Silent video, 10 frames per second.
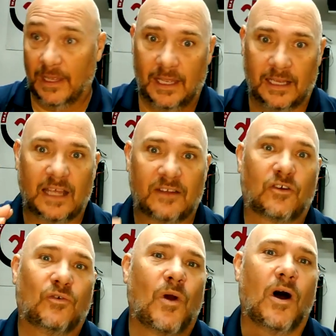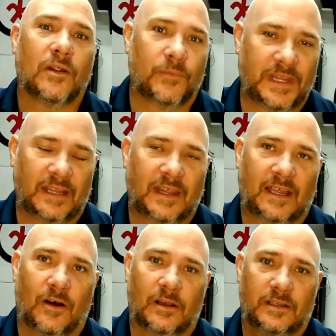It gets crawled. What they
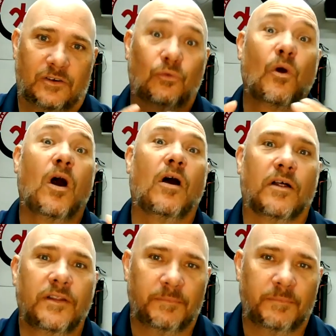call it crawled,